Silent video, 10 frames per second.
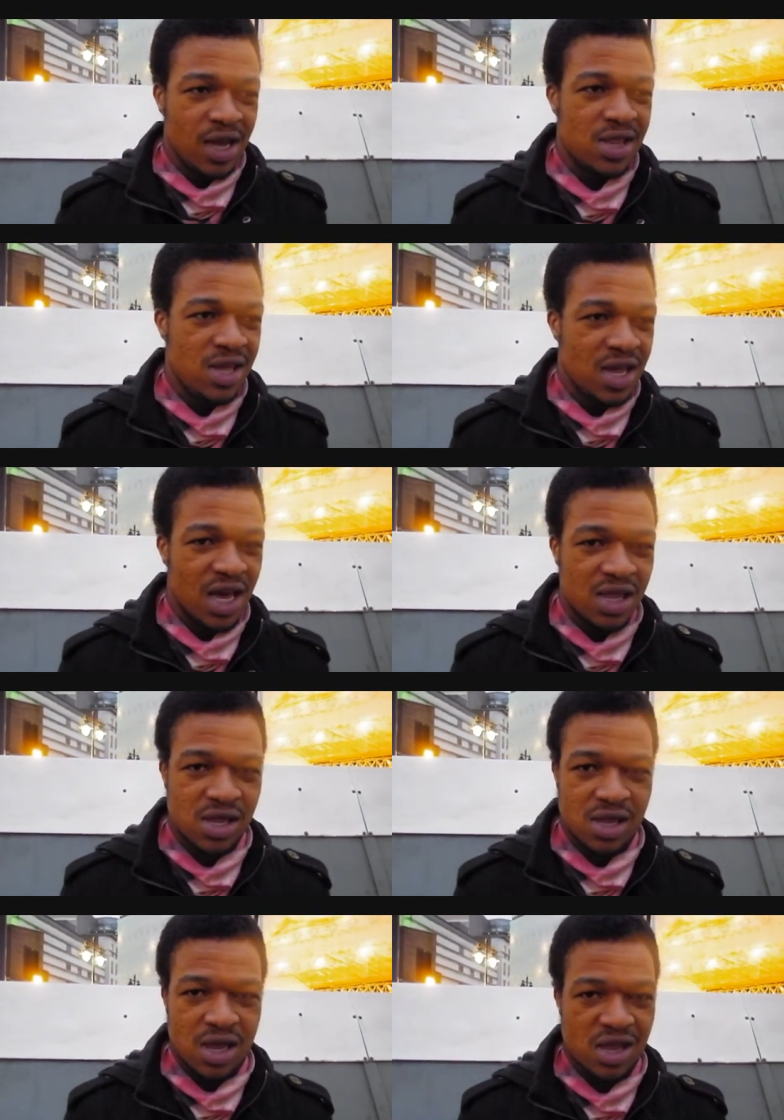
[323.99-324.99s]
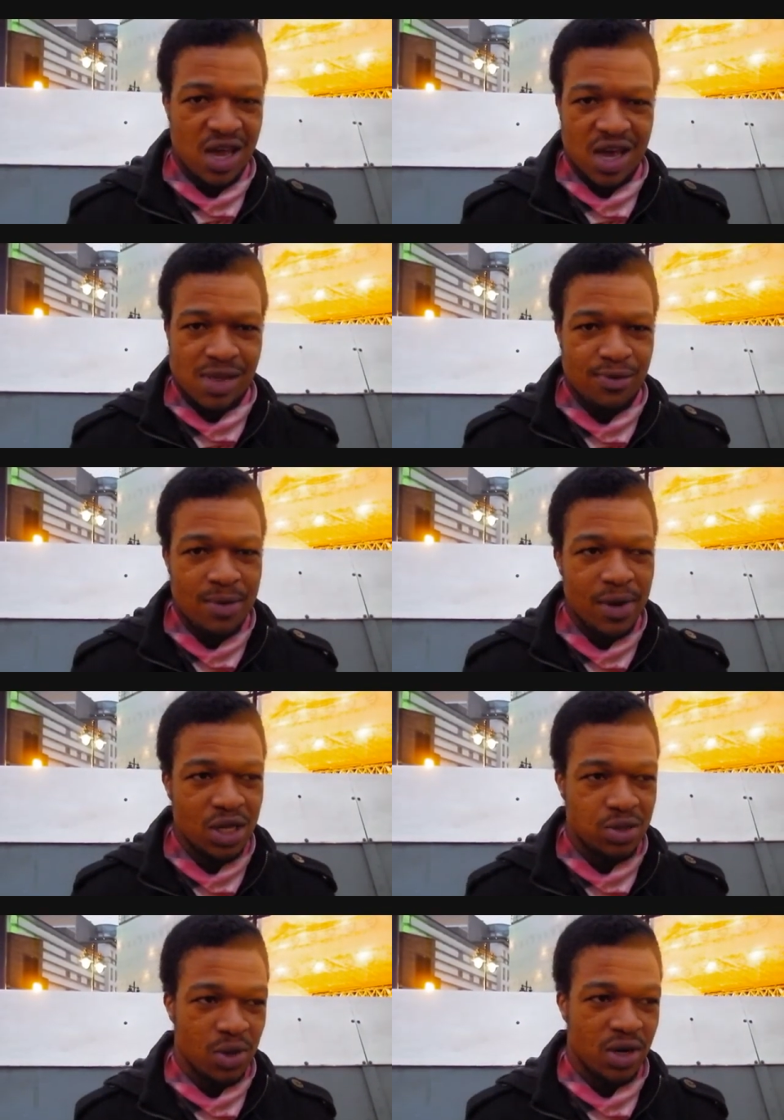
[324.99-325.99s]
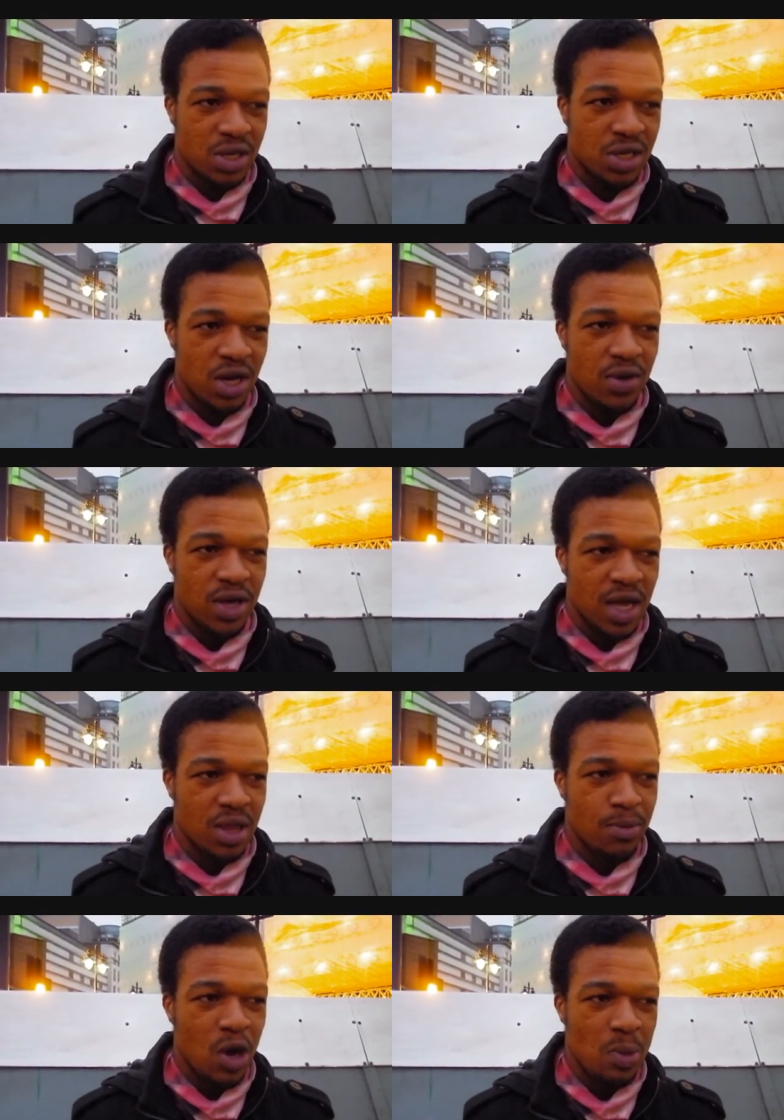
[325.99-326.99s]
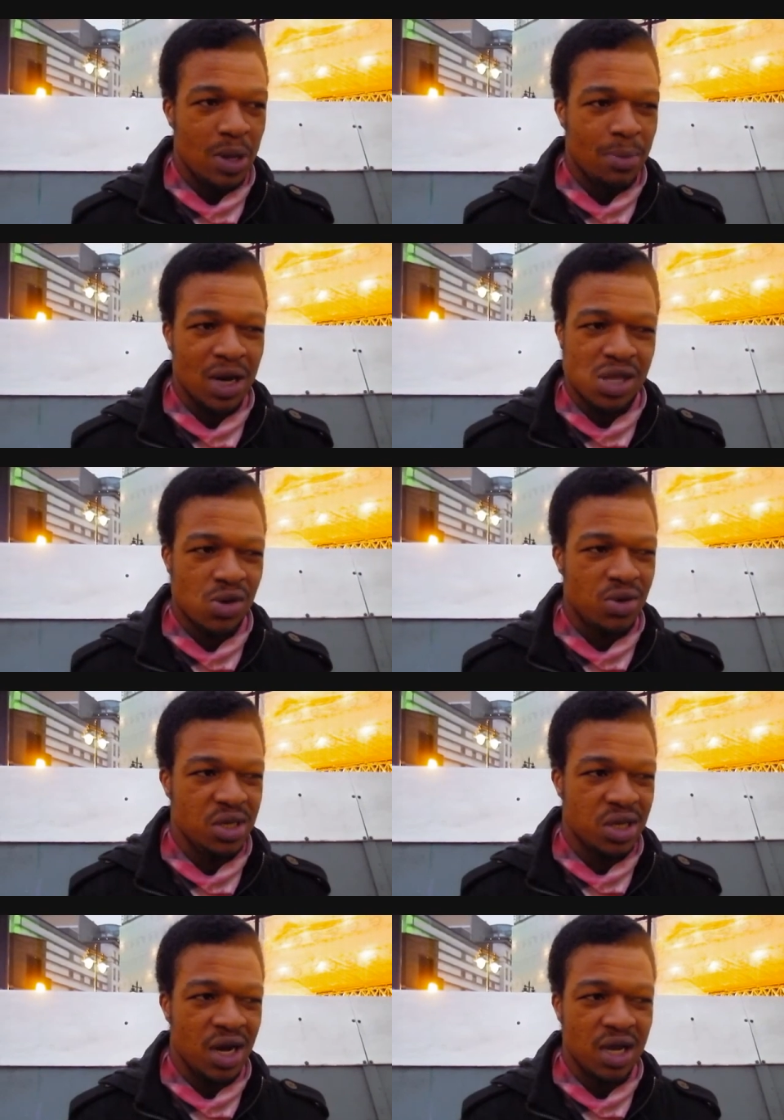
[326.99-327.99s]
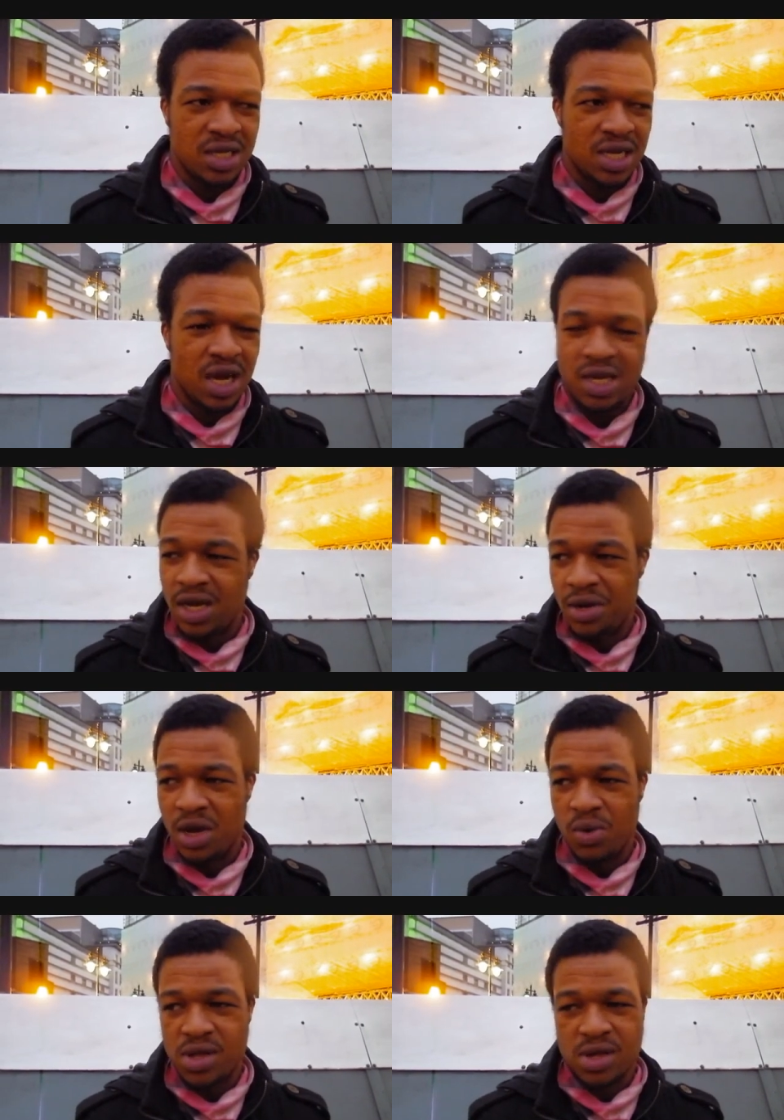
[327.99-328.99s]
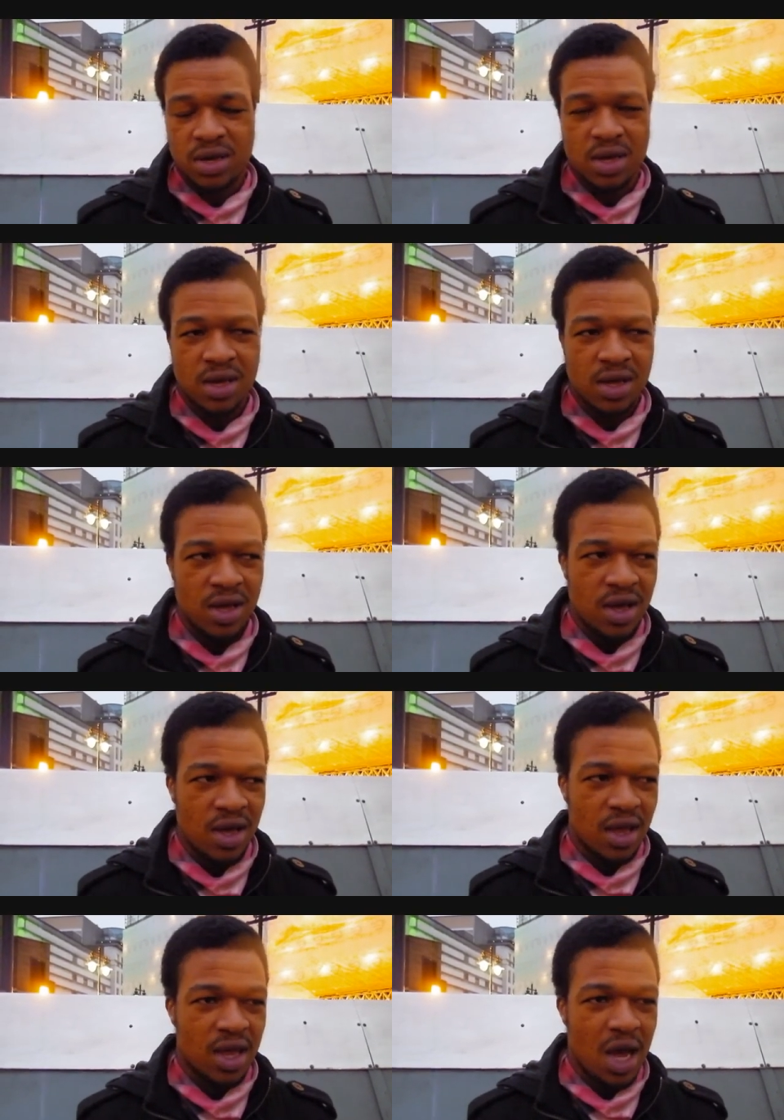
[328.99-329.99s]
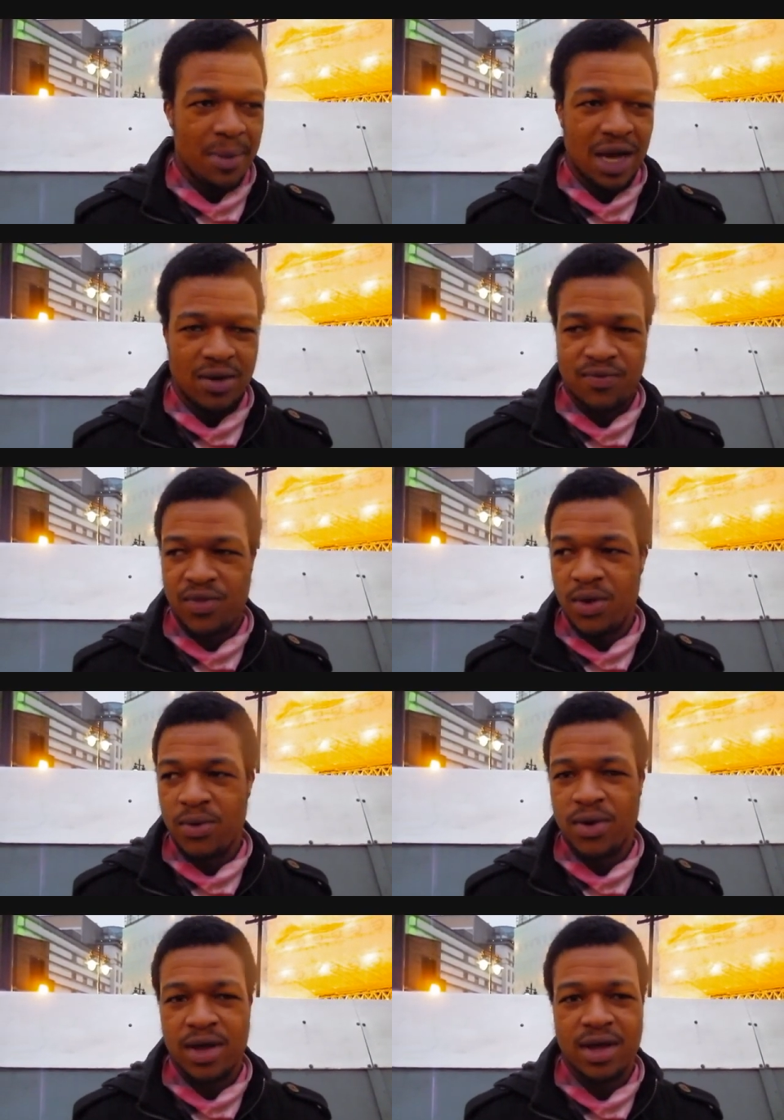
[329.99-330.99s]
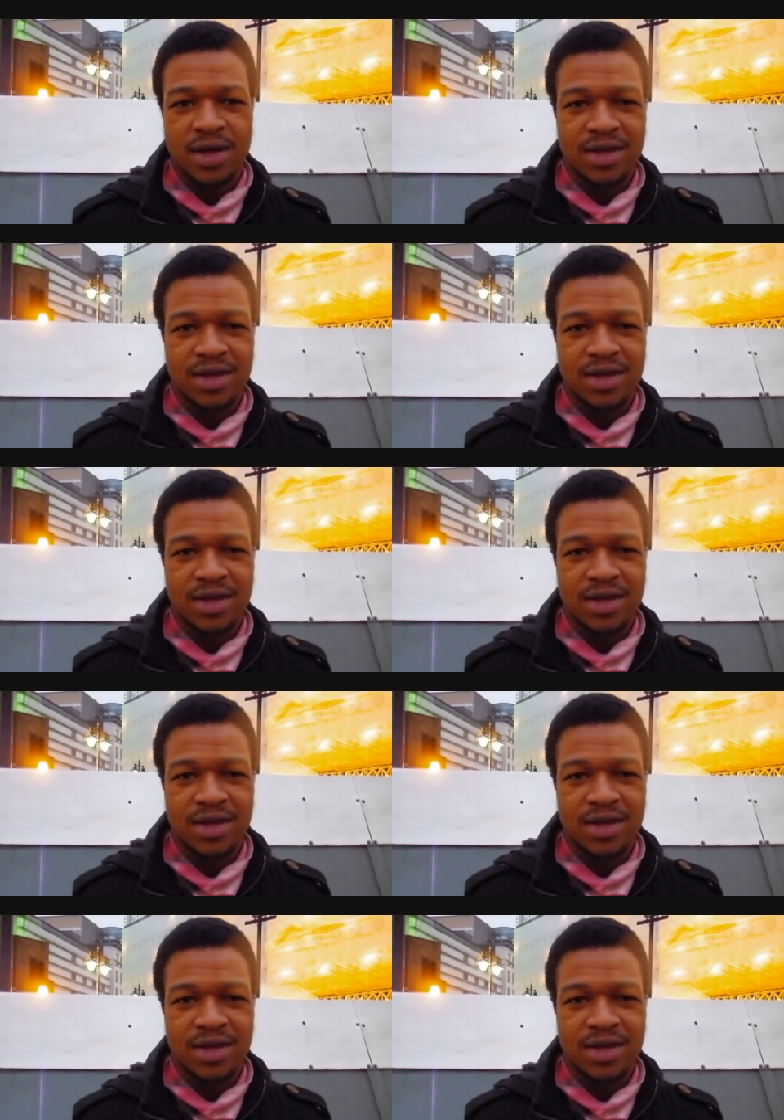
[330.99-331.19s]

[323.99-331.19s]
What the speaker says: I say that's pretty much where it's going at the moment, but it's always hard to tell. You don't know what's gonna come out of nowhere.